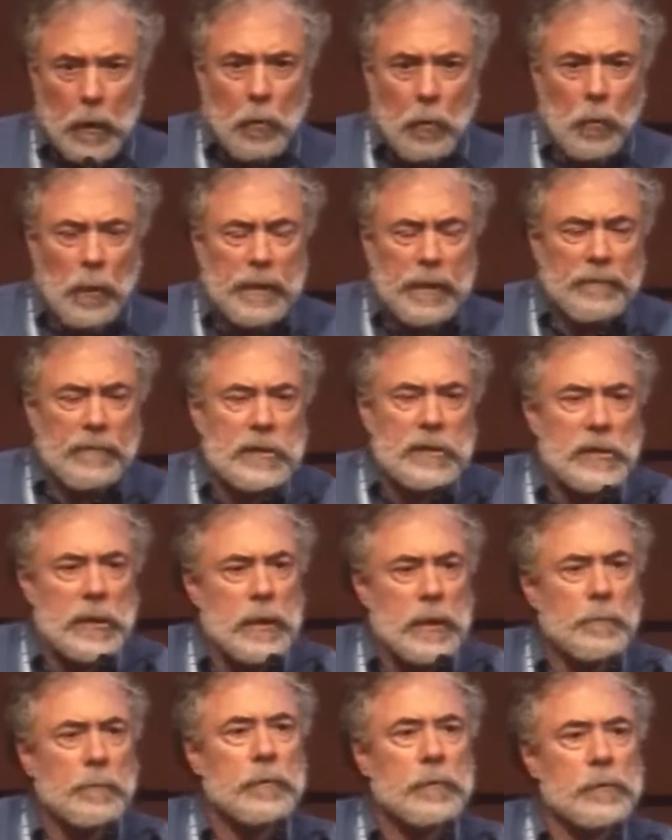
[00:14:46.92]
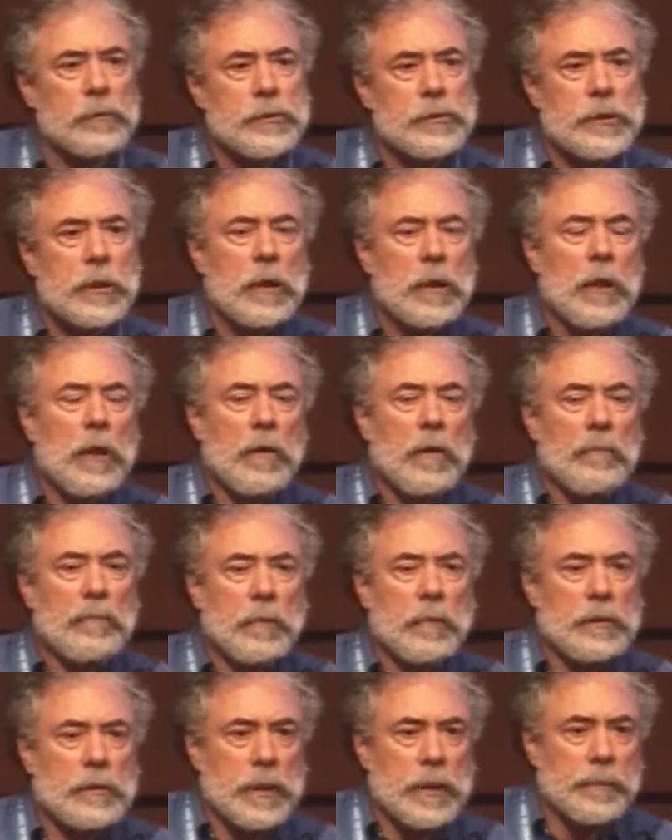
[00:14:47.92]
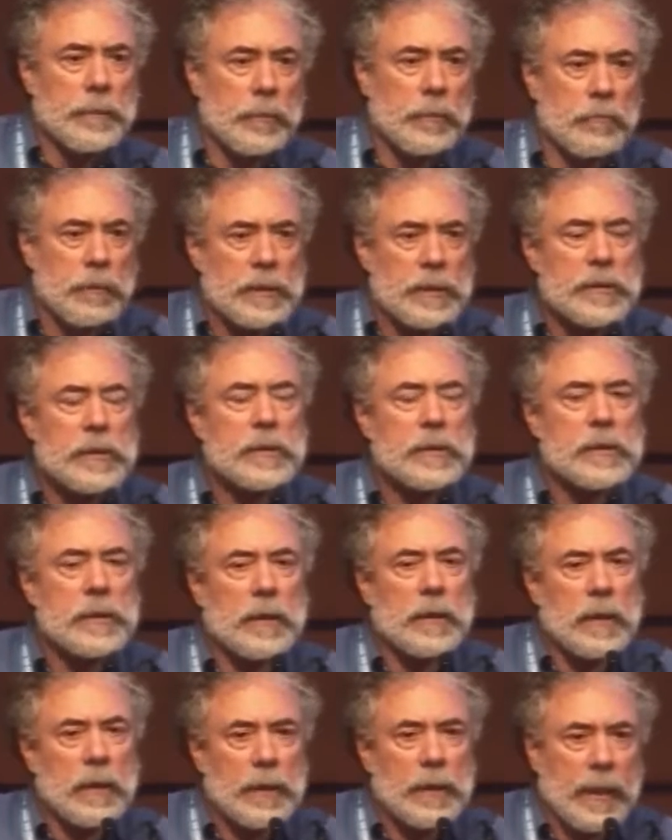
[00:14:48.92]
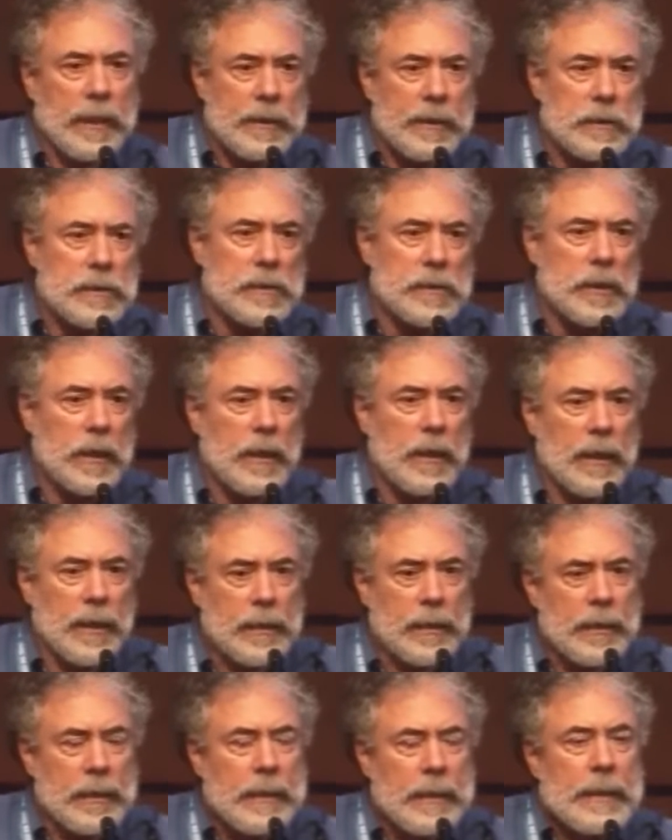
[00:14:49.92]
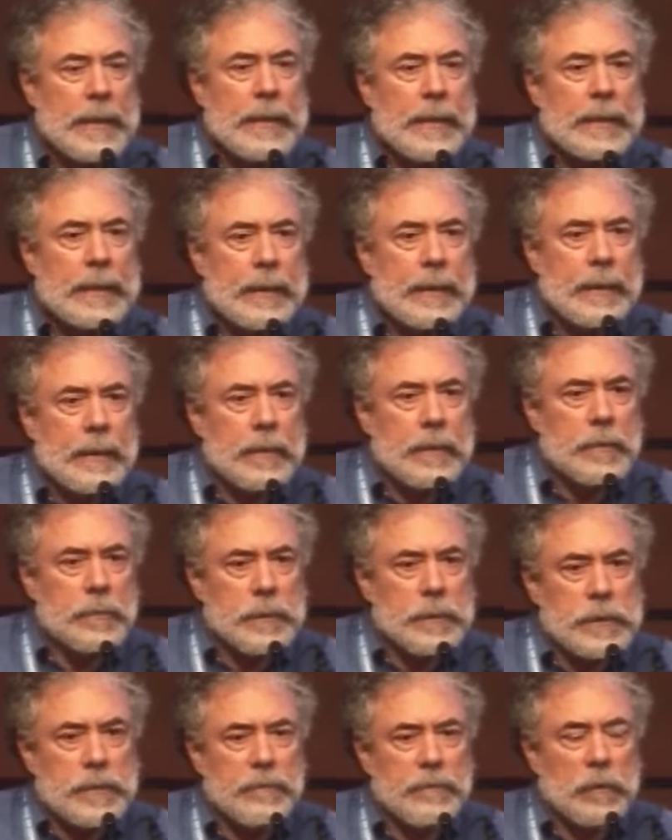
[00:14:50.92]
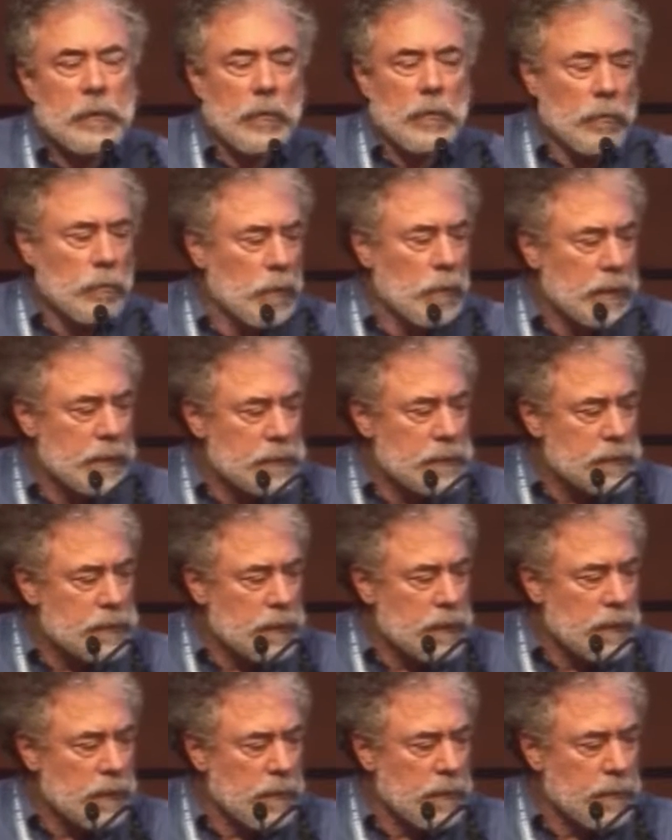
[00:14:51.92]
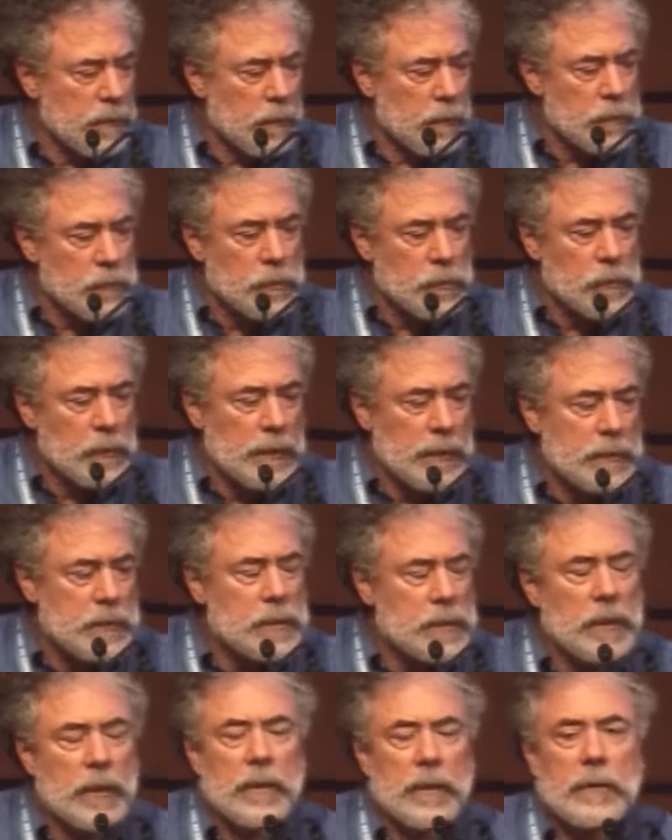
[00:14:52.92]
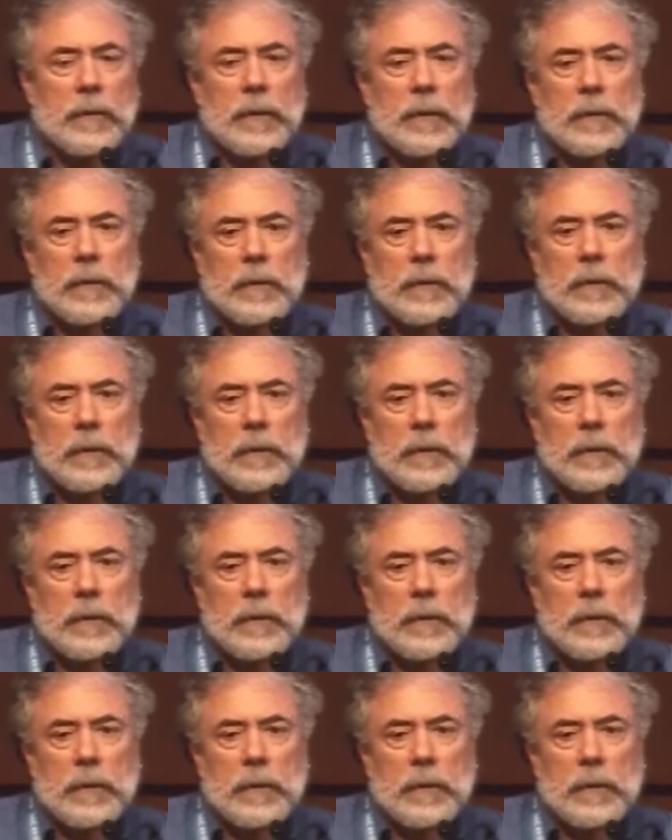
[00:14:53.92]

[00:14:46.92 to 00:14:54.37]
We have examples, for example, the recent landslide in the Pacific Northwest, the Oso landslide that